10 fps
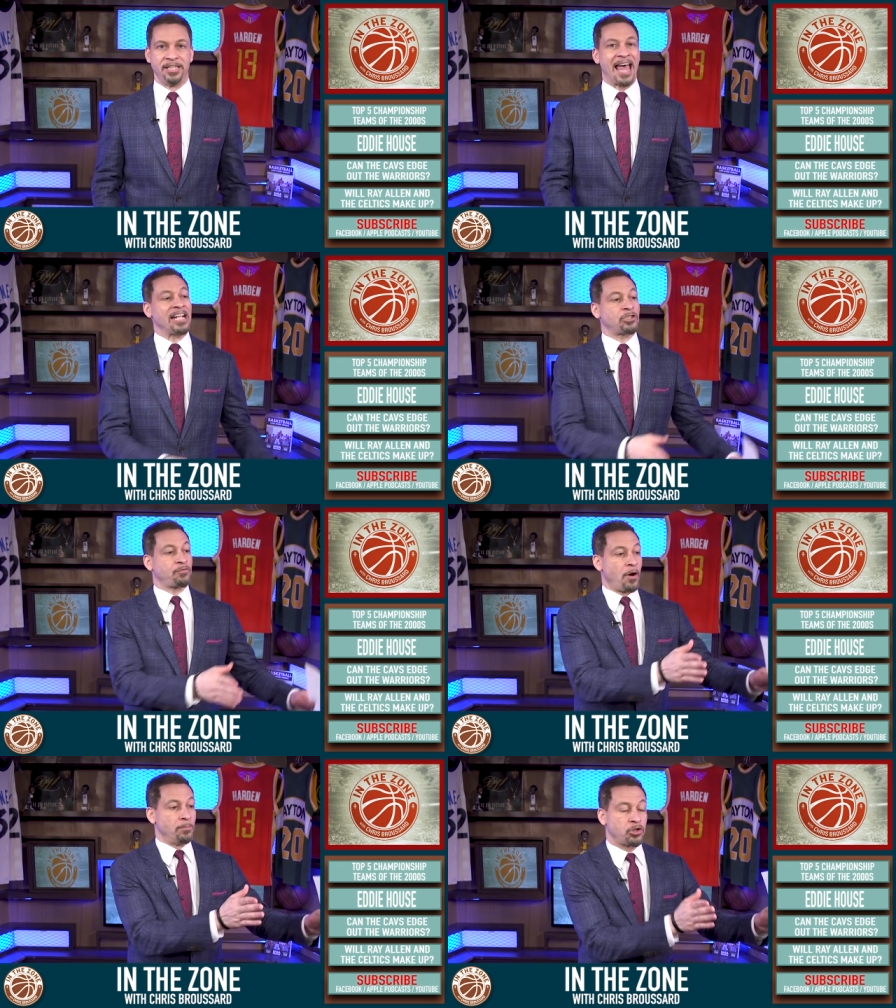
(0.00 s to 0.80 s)
That's
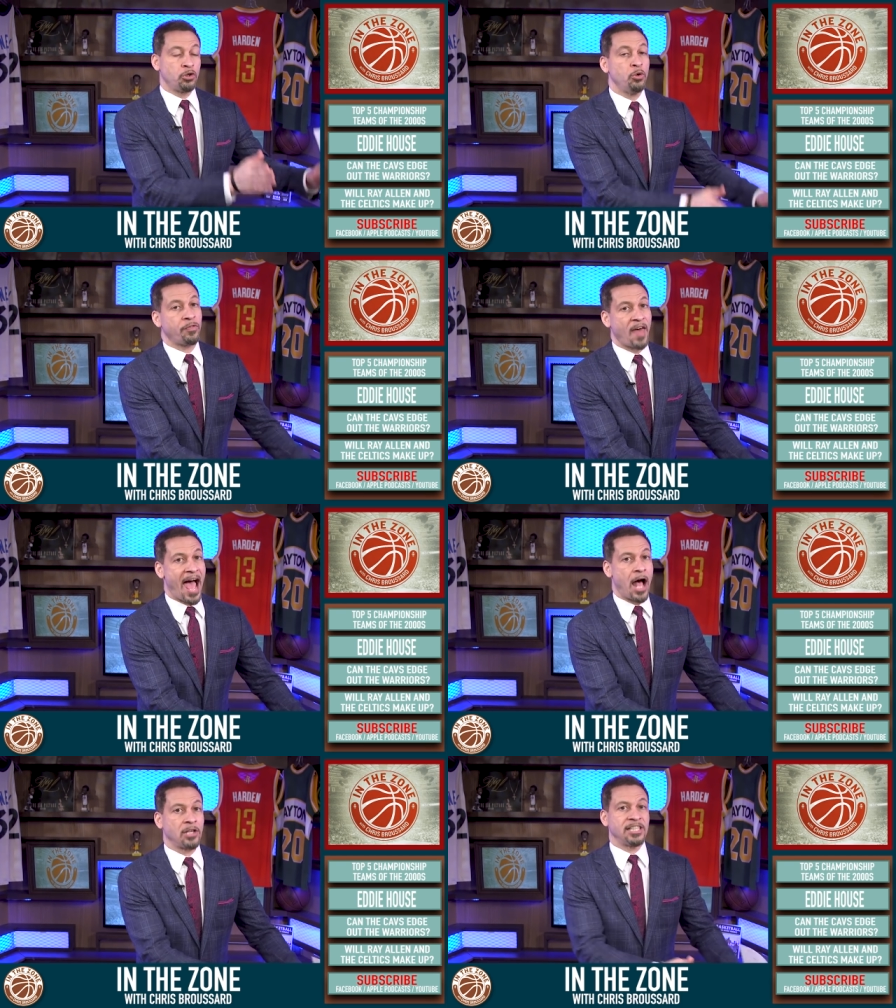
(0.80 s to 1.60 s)
from
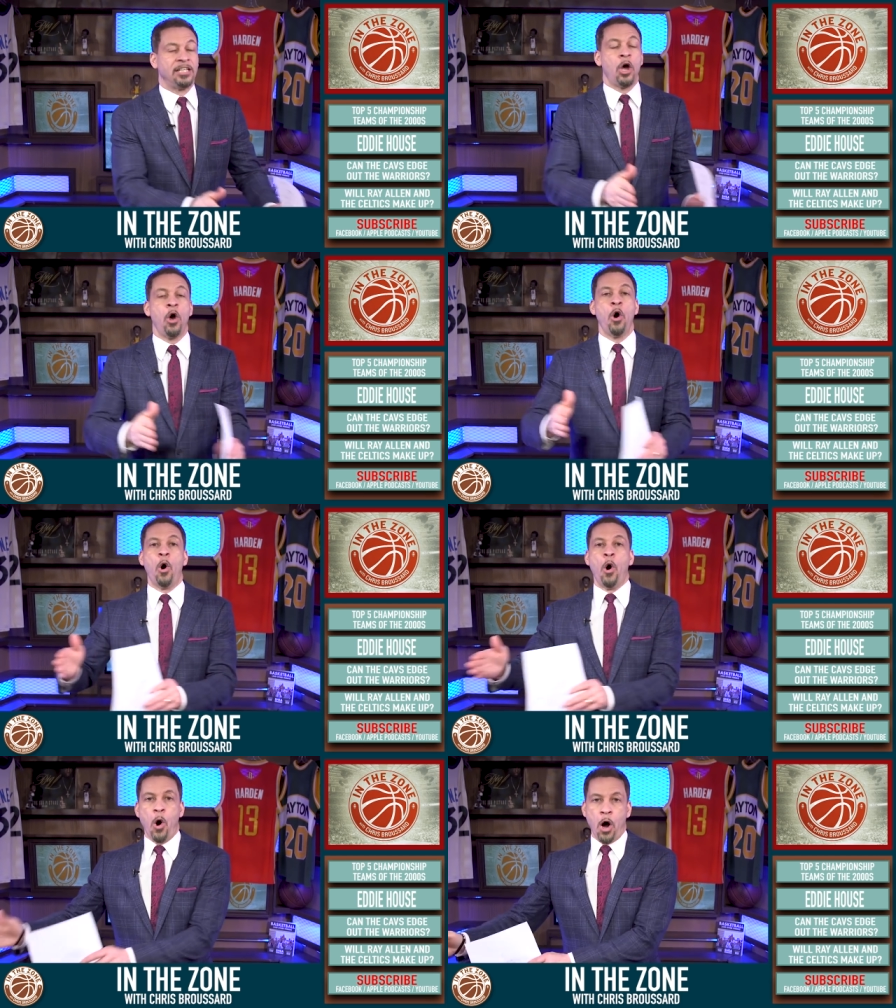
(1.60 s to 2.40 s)
2000
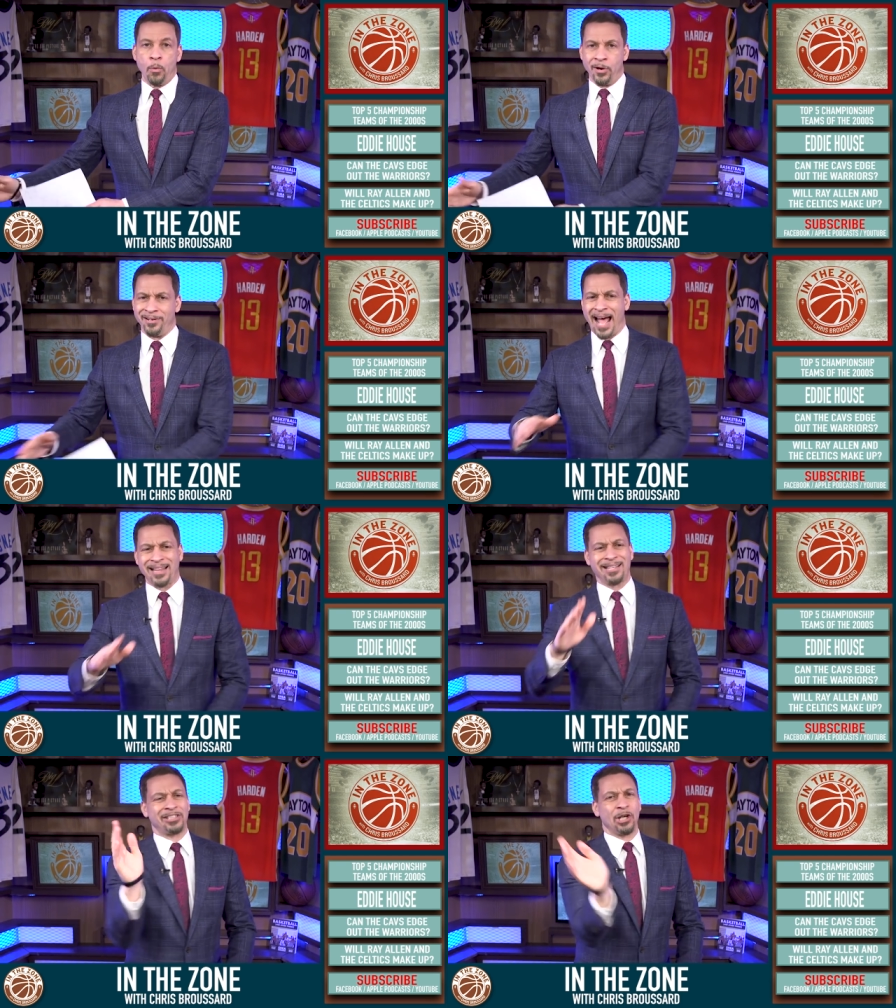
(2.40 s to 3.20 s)
onward,
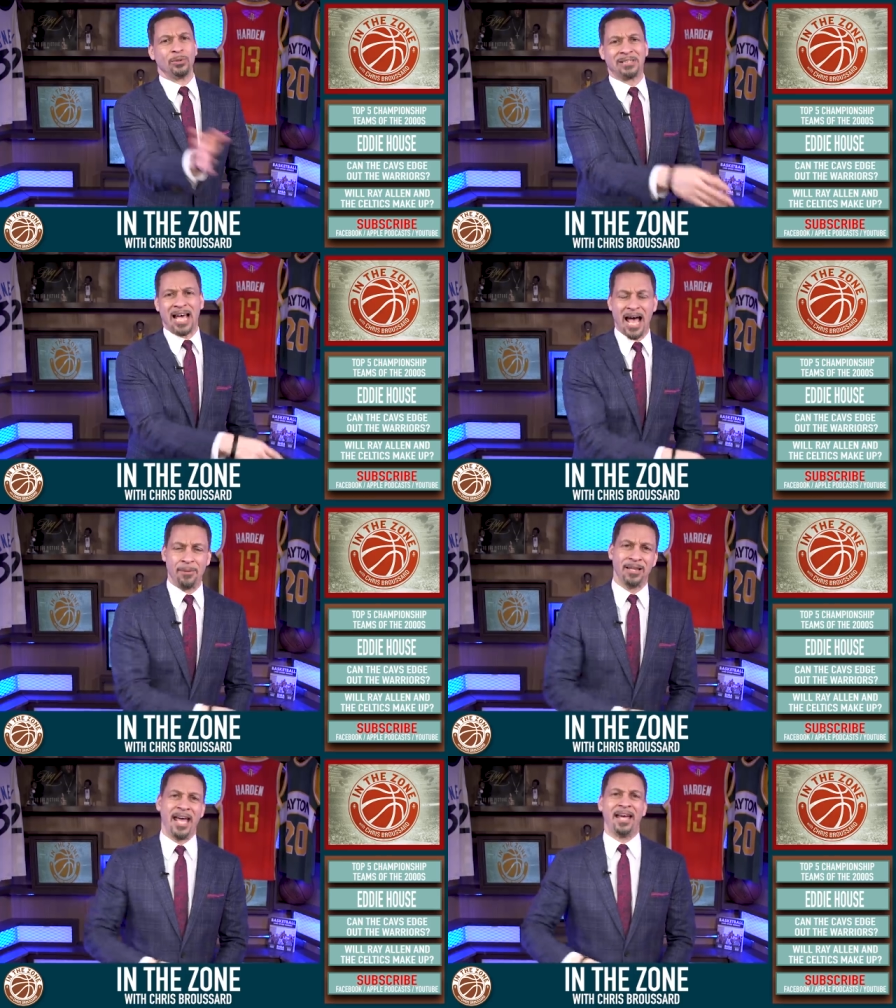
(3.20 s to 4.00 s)
not the
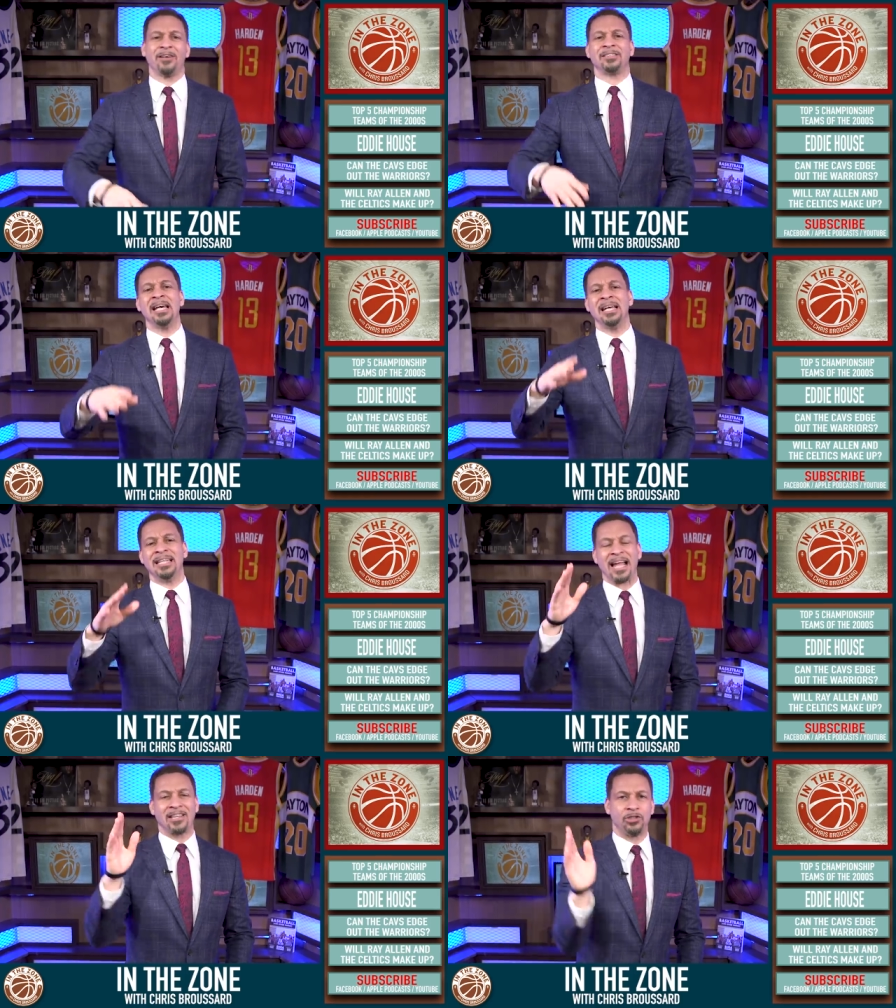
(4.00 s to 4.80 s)
Showtime Lakers,
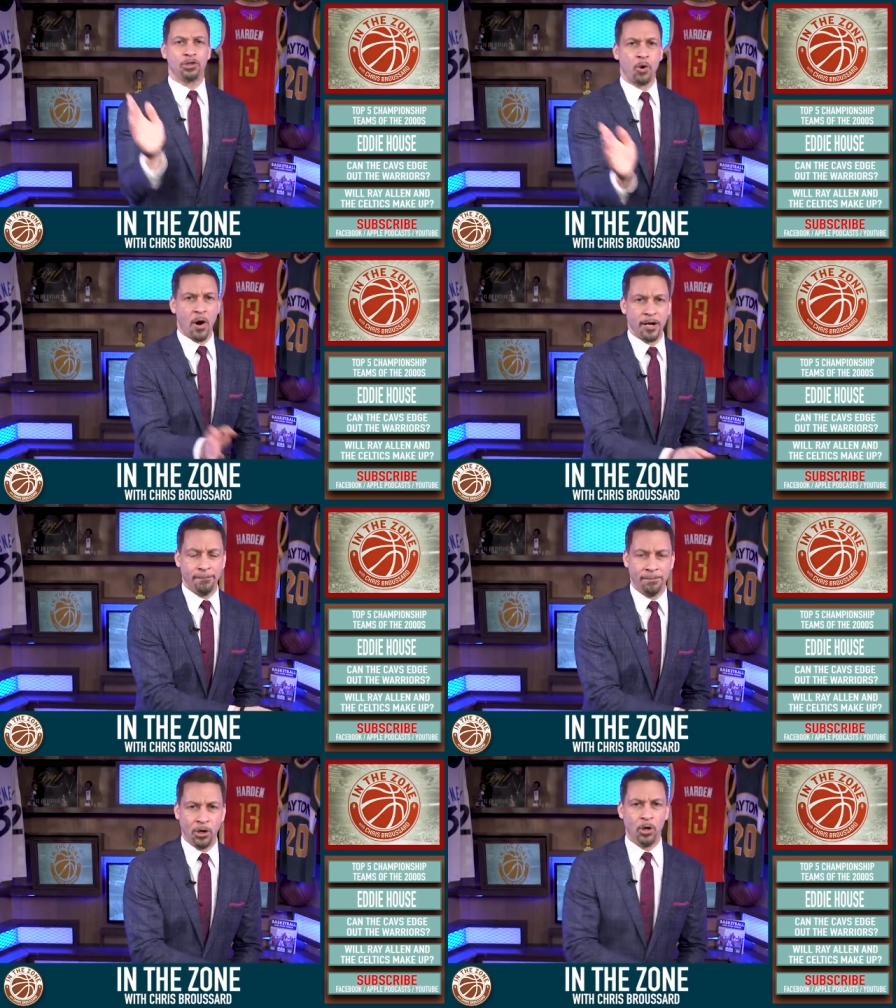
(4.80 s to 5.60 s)
not the
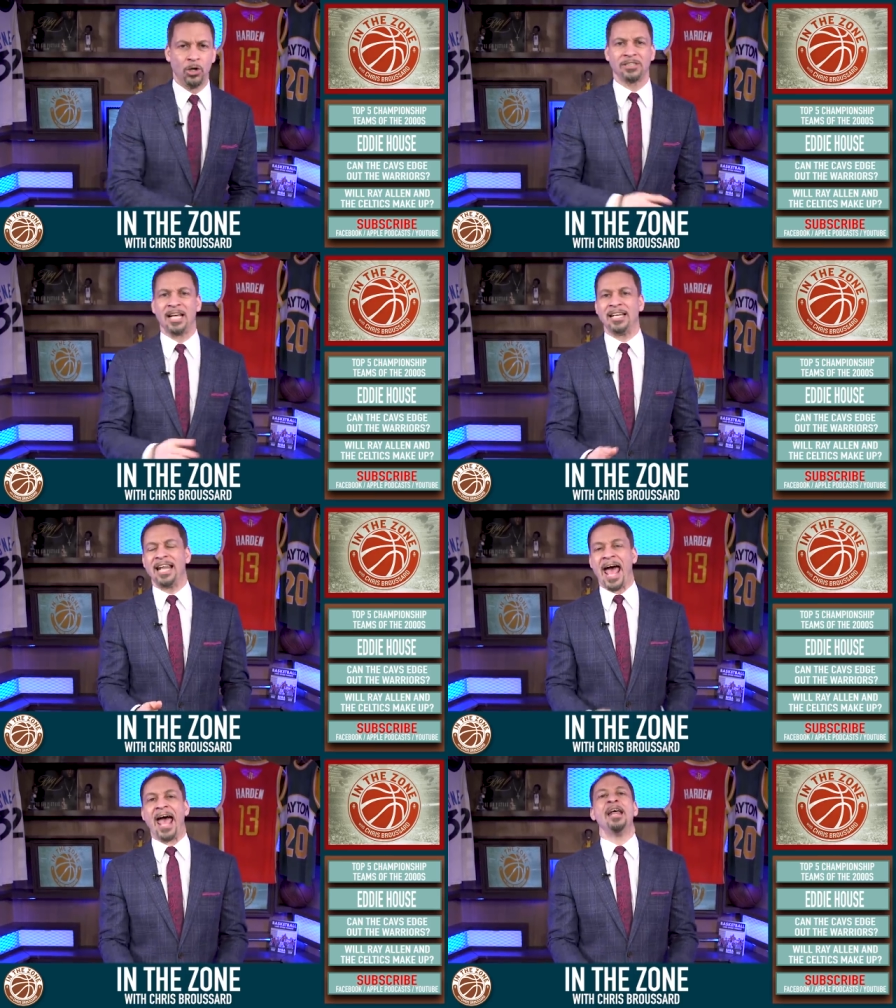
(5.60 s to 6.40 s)
Jordan Bulls, none of
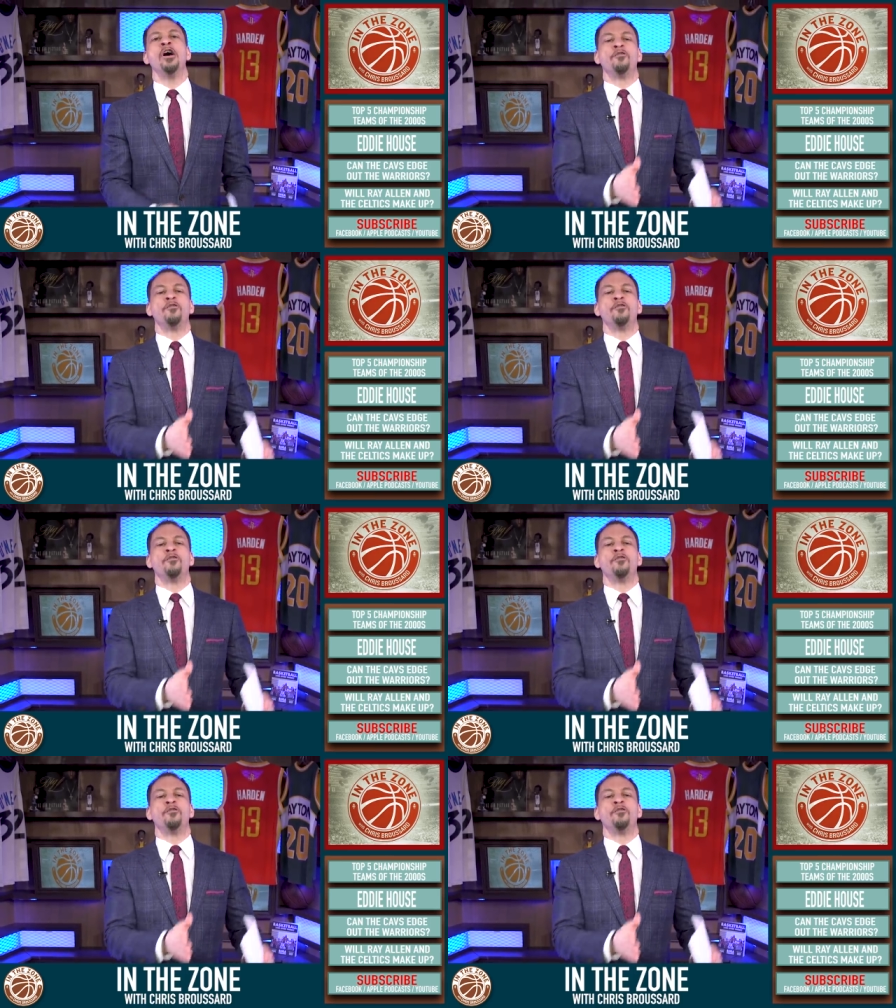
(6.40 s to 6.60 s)
that.